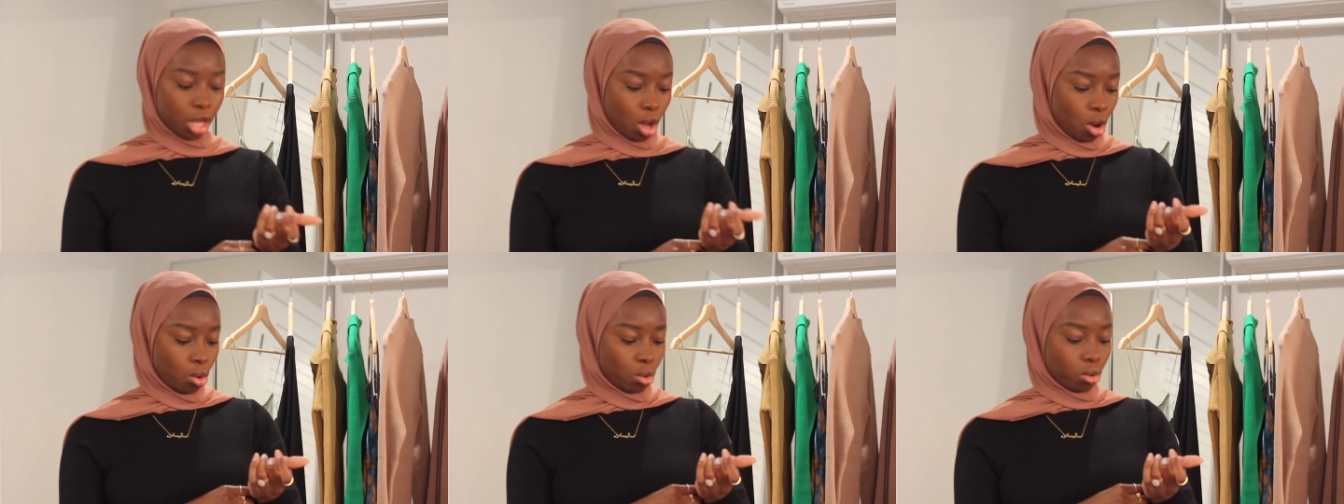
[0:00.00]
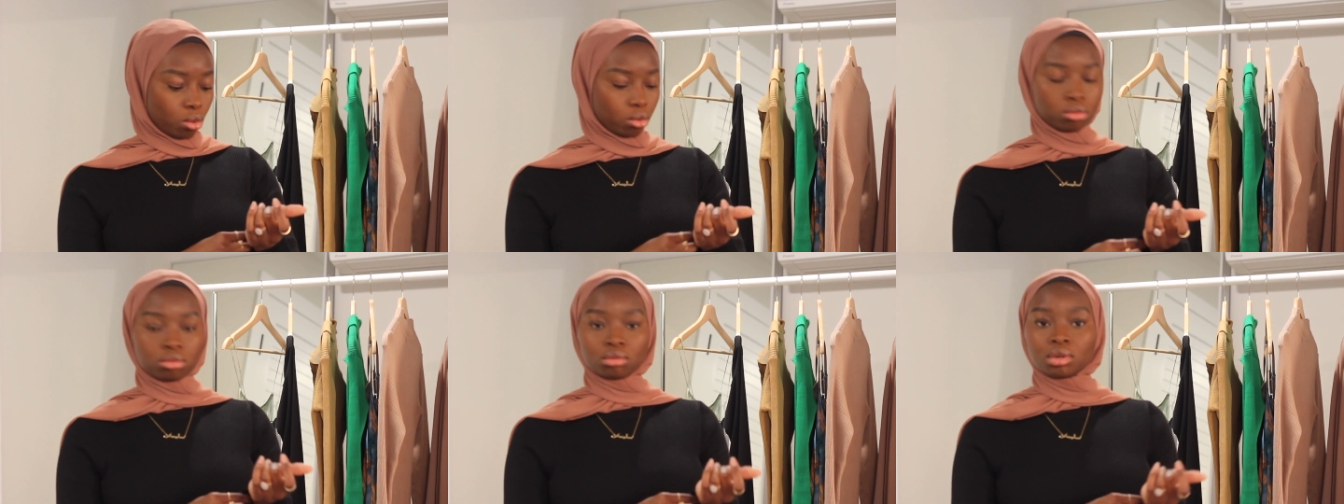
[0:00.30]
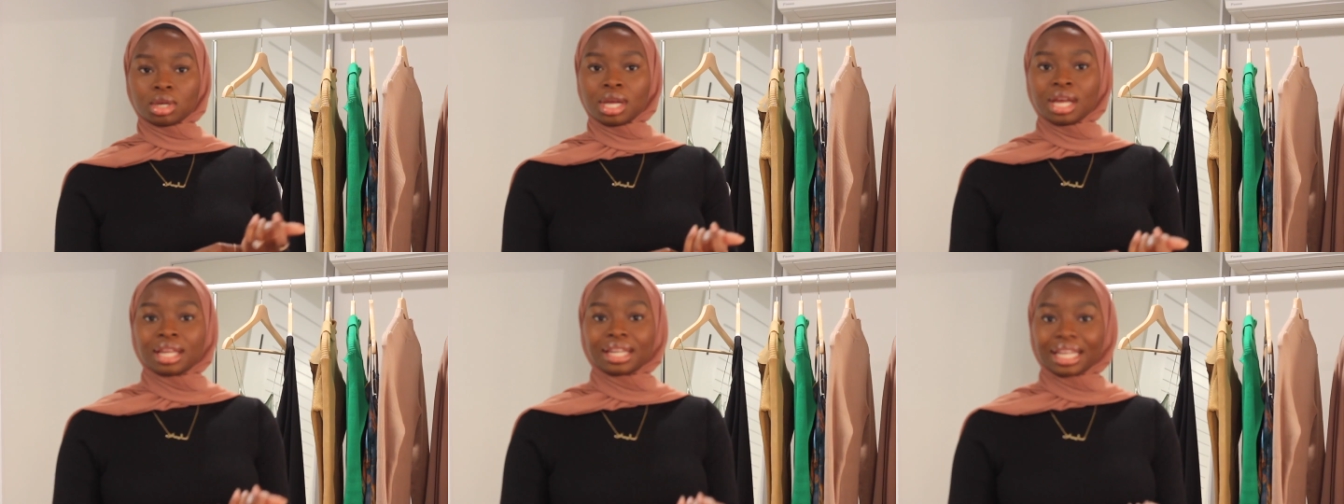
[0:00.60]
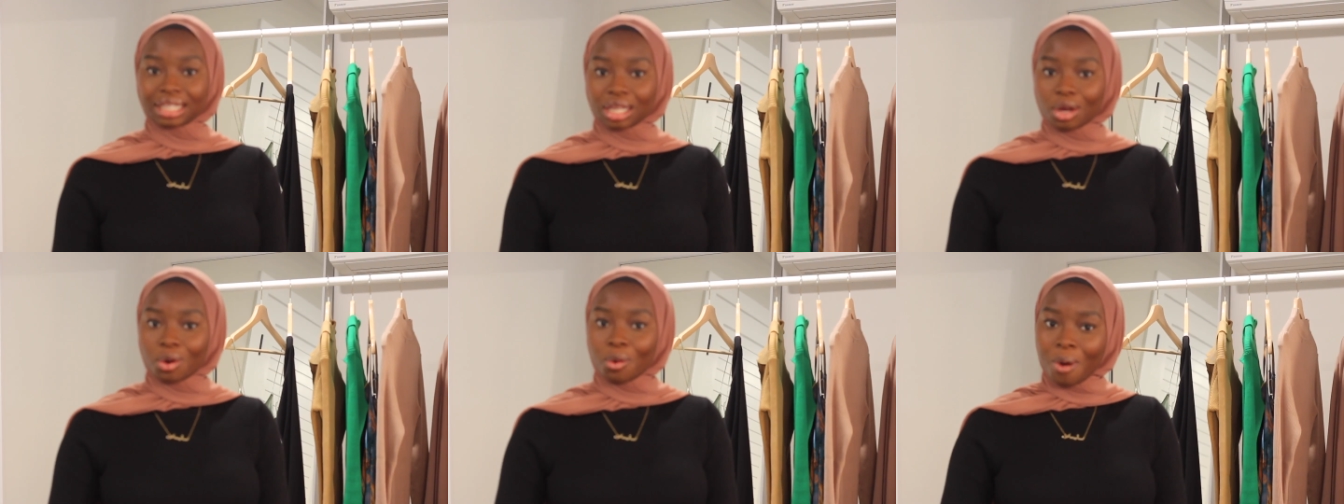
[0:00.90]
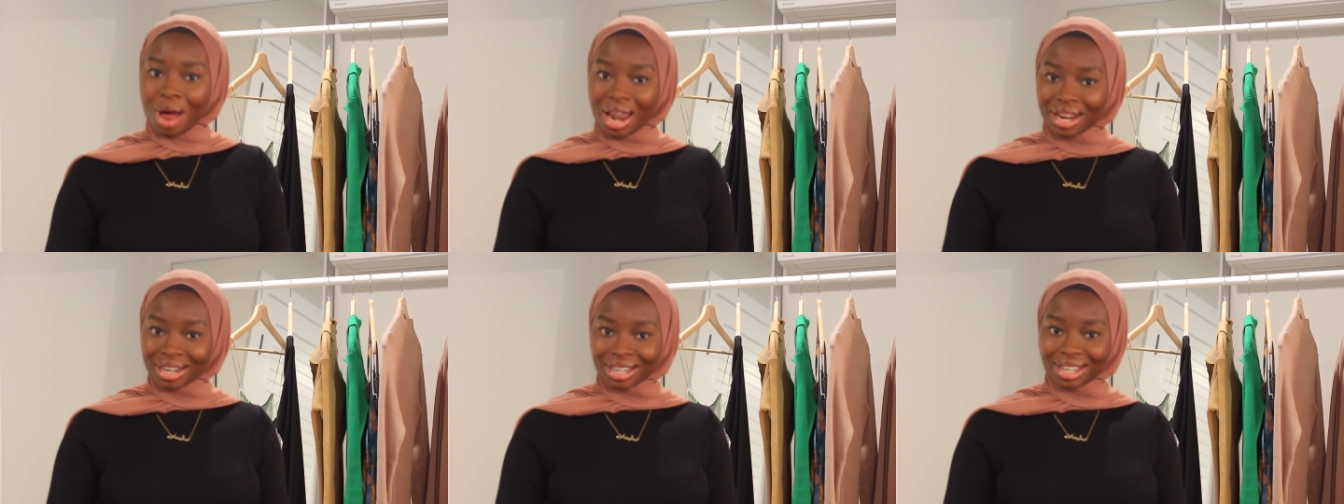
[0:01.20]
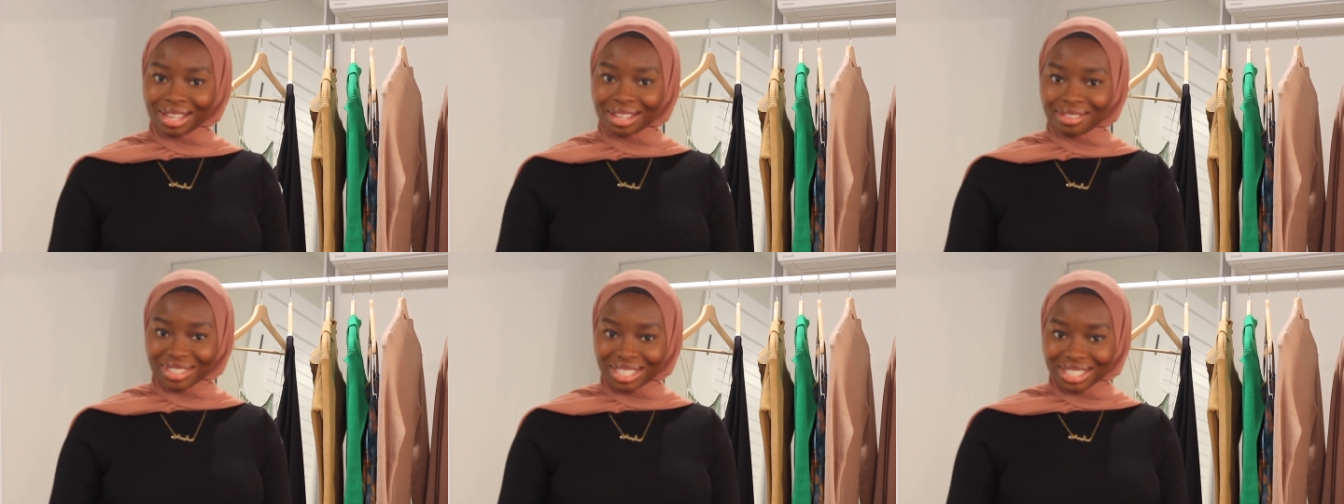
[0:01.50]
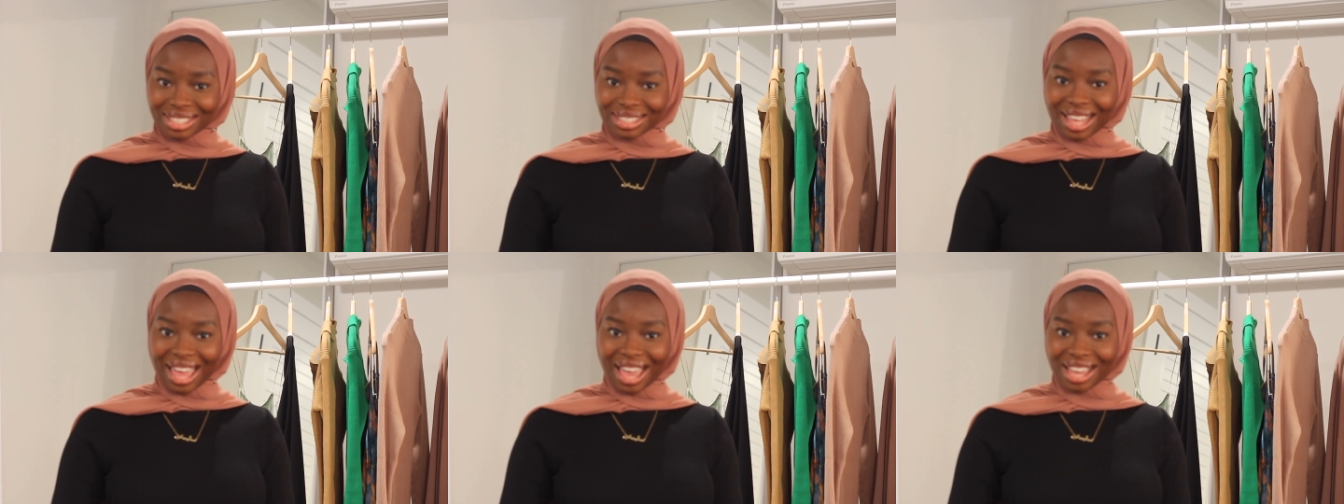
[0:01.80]
yo, like the quality of
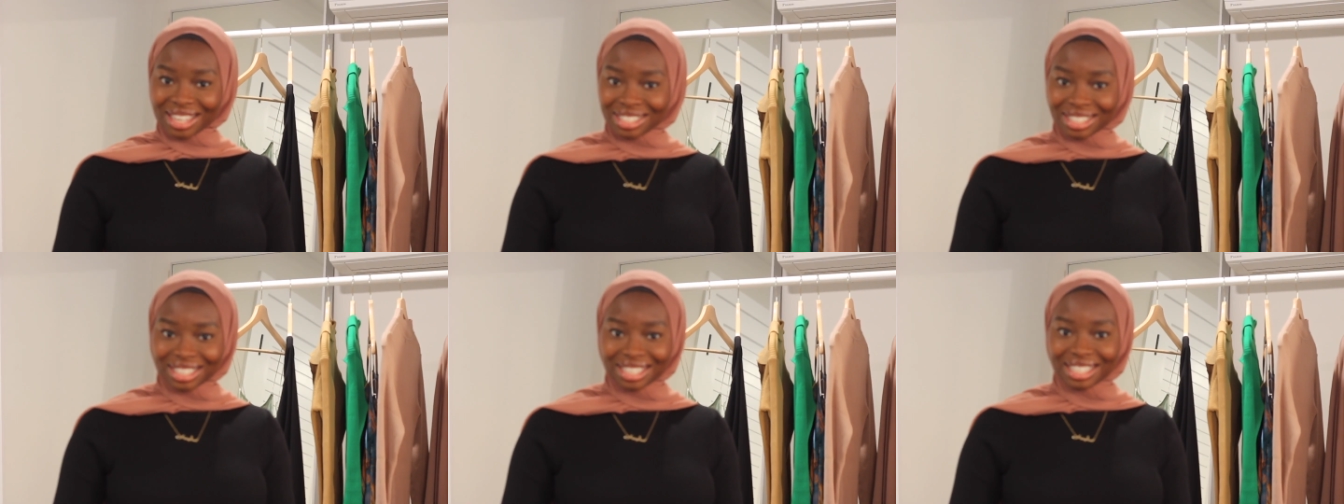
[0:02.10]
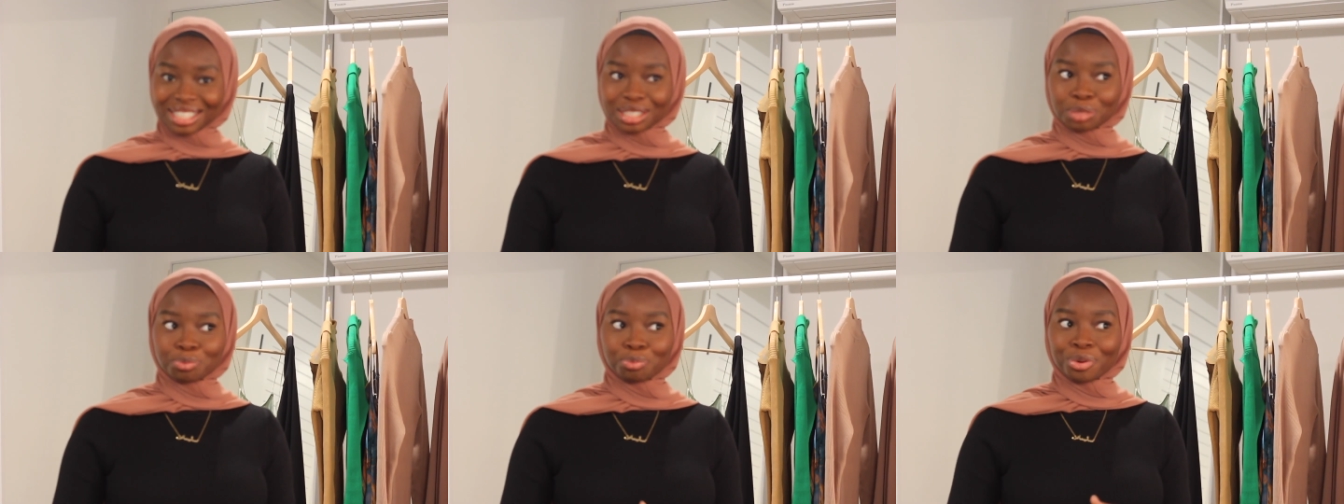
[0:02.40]
this actually is